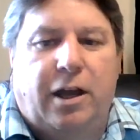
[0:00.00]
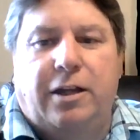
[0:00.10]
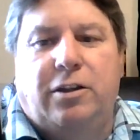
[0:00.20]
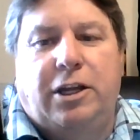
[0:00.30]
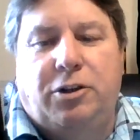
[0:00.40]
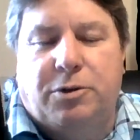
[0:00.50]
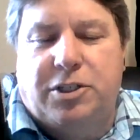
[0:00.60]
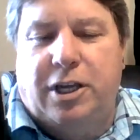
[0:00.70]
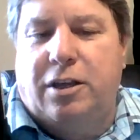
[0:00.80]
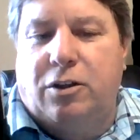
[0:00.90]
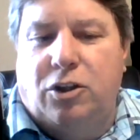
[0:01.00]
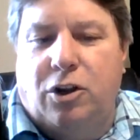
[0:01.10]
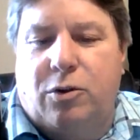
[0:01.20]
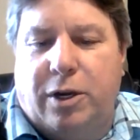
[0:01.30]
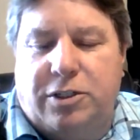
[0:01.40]
And you were saying
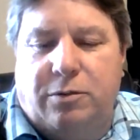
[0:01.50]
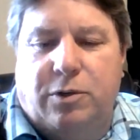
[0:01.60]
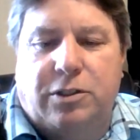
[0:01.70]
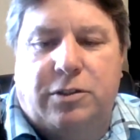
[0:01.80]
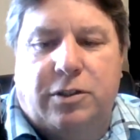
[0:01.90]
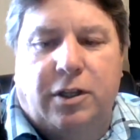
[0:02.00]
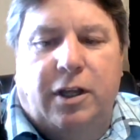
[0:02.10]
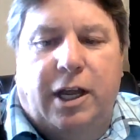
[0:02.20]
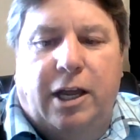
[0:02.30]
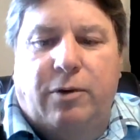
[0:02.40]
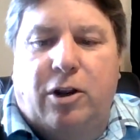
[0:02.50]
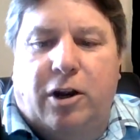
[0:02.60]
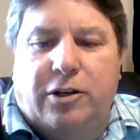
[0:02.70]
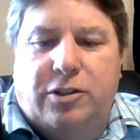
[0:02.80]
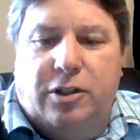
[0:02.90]
your question was in
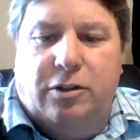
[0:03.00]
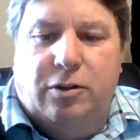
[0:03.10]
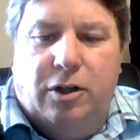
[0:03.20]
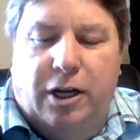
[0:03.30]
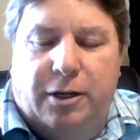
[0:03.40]
regards to